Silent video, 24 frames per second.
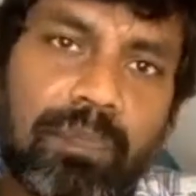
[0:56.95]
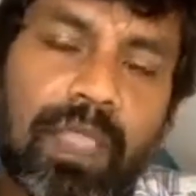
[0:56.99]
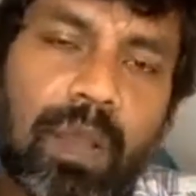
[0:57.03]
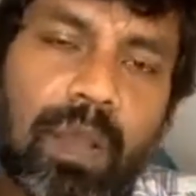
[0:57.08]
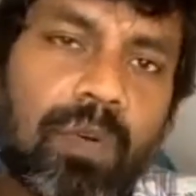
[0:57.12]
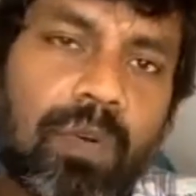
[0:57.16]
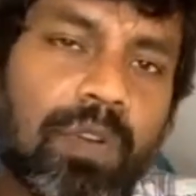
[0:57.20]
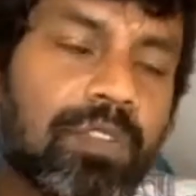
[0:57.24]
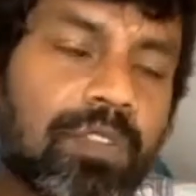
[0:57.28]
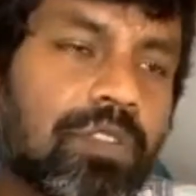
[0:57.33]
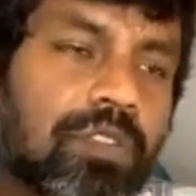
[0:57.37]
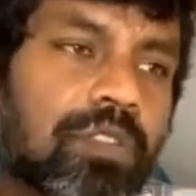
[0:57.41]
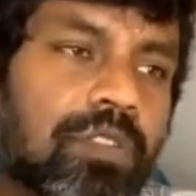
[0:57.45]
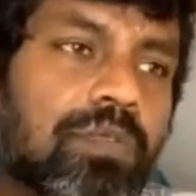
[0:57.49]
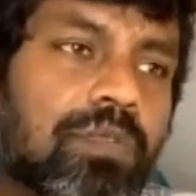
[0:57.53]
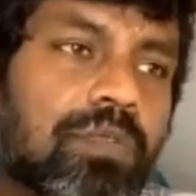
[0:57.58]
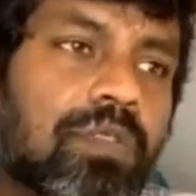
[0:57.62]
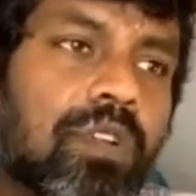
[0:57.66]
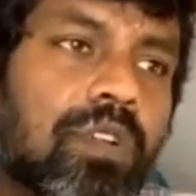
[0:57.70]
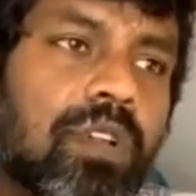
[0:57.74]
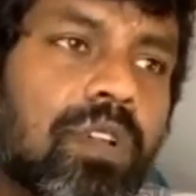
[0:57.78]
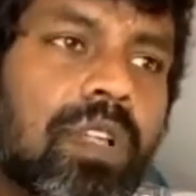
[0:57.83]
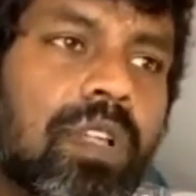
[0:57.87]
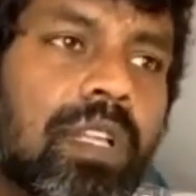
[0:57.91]
I want you to
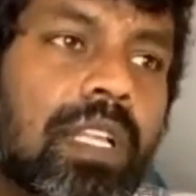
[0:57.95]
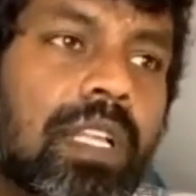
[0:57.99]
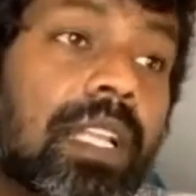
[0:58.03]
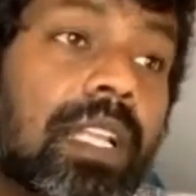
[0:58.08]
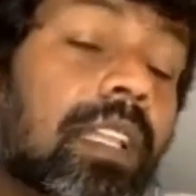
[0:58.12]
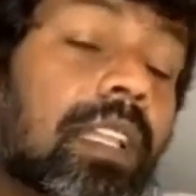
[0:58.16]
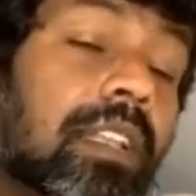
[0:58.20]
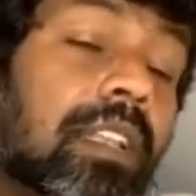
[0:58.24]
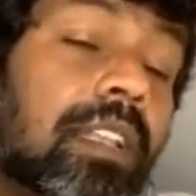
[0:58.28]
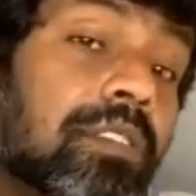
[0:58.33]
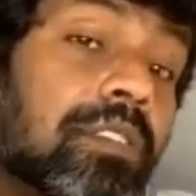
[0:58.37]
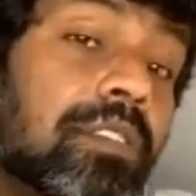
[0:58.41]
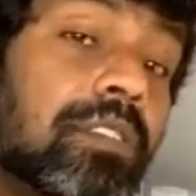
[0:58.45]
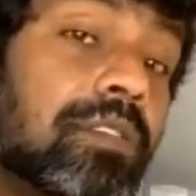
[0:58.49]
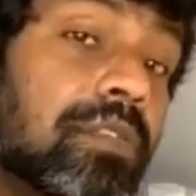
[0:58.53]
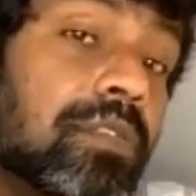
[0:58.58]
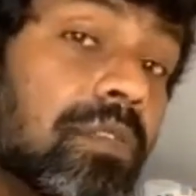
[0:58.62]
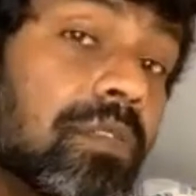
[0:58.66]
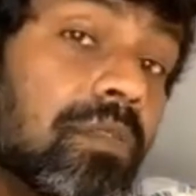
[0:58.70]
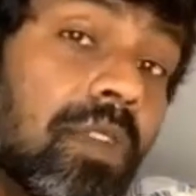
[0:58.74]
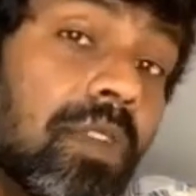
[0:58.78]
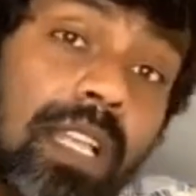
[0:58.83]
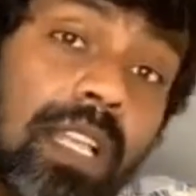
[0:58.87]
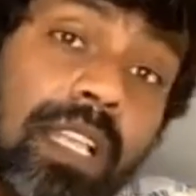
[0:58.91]
get into
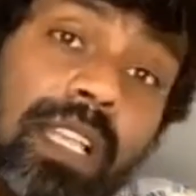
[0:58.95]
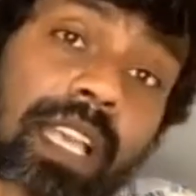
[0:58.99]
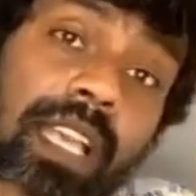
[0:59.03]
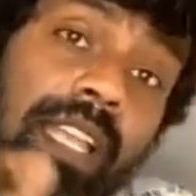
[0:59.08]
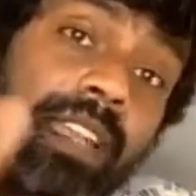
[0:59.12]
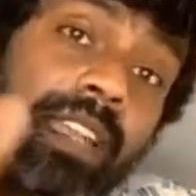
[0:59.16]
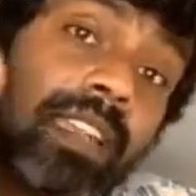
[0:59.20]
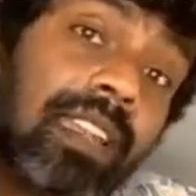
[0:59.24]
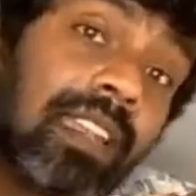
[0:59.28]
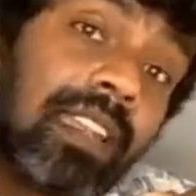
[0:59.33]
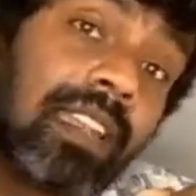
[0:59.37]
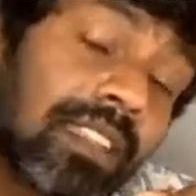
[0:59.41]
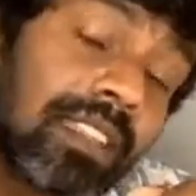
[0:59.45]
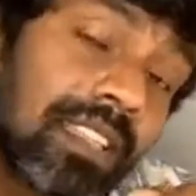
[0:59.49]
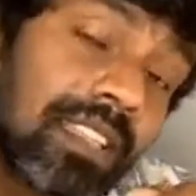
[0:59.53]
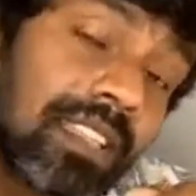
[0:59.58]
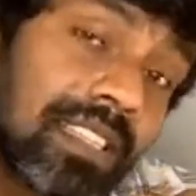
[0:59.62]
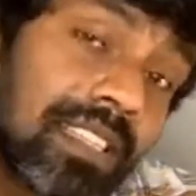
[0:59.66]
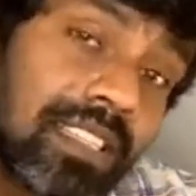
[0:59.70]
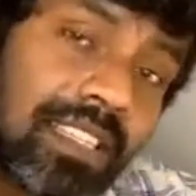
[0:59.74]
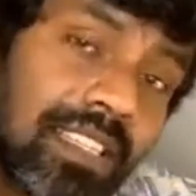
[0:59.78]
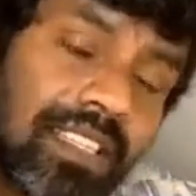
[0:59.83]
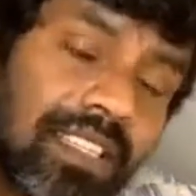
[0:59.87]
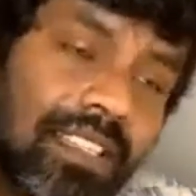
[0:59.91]
another
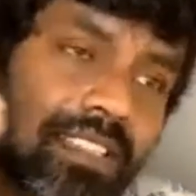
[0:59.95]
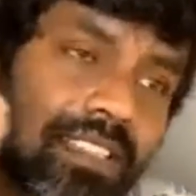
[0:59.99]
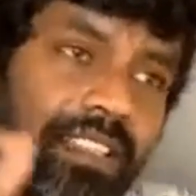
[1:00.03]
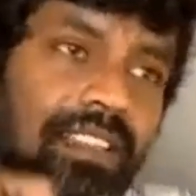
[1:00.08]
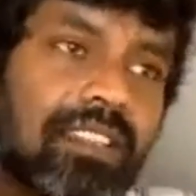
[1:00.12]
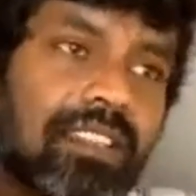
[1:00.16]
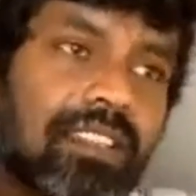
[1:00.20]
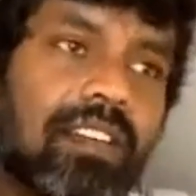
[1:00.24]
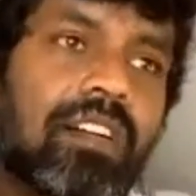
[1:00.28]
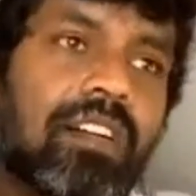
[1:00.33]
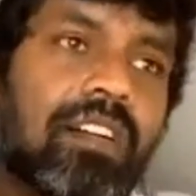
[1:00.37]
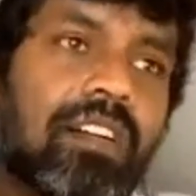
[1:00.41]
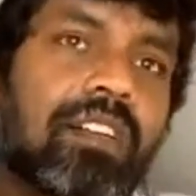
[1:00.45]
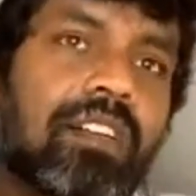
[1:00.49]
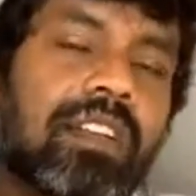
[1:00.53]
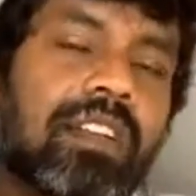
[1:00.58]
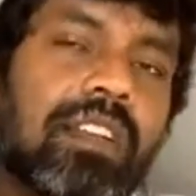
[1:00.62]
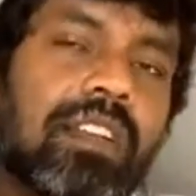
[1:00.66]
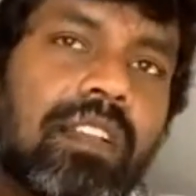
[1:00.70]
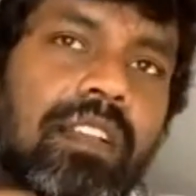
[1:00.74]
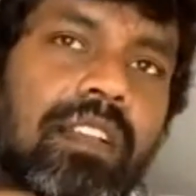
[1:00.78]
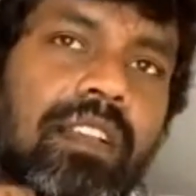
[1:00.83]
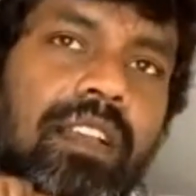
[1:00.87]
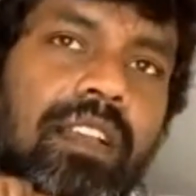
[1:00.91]
season or
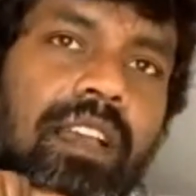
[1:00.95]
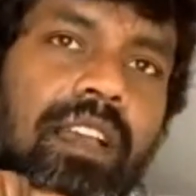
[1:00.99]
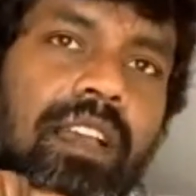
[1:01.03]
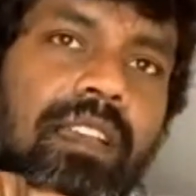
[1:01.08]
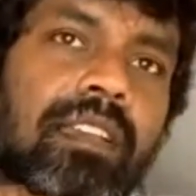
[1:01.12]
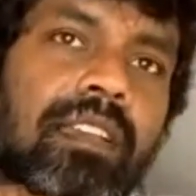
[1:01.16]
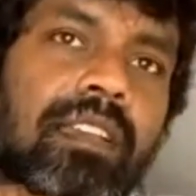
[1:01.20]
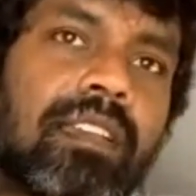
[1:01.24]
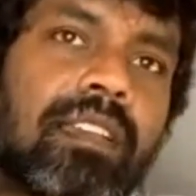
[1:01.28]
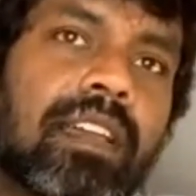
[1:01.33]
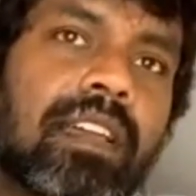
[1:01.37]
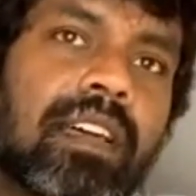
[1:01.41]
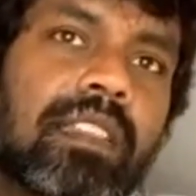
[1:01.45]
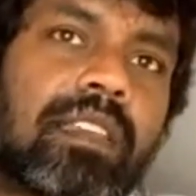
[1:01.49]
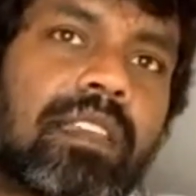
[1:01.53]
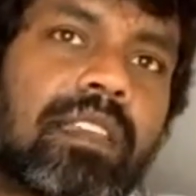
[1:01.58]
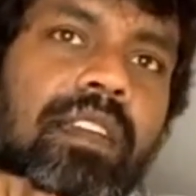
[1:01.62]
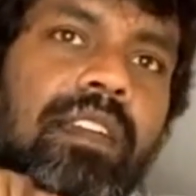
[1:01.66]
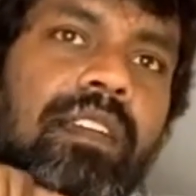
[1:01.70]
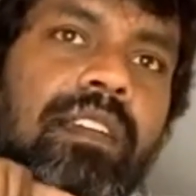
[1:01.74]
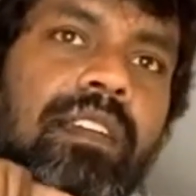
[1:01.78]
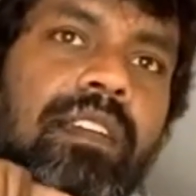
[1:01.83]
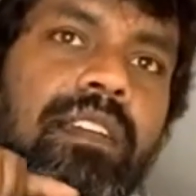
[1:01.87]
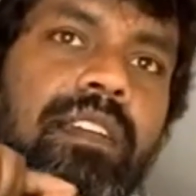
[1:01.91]
another
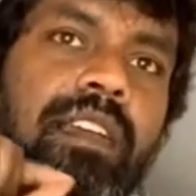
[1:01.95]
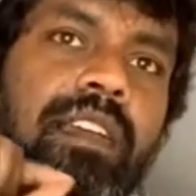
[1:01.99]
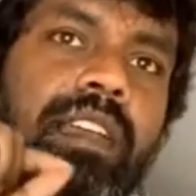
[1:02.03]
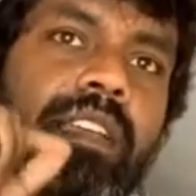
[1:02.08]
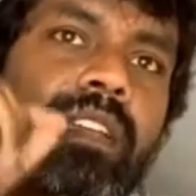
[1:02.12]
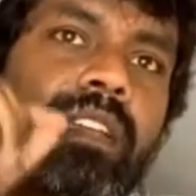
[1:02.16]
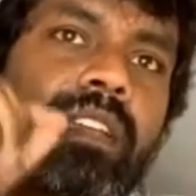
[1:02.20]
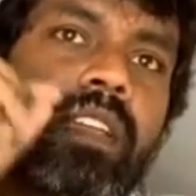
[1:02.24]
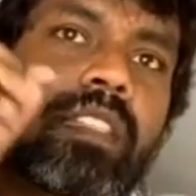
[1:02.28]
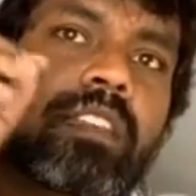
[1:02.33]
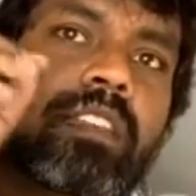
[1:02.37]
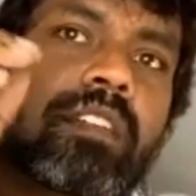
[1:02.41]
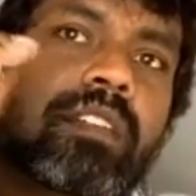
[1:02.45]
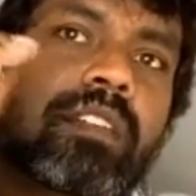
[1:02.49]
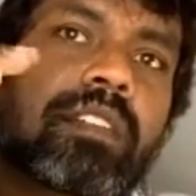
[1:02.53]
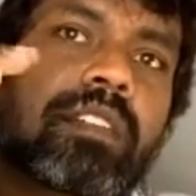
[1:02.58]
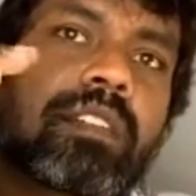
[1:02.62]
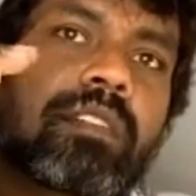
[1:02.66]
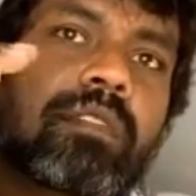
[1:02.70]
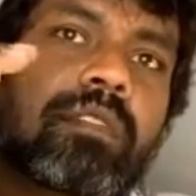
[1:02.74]
stage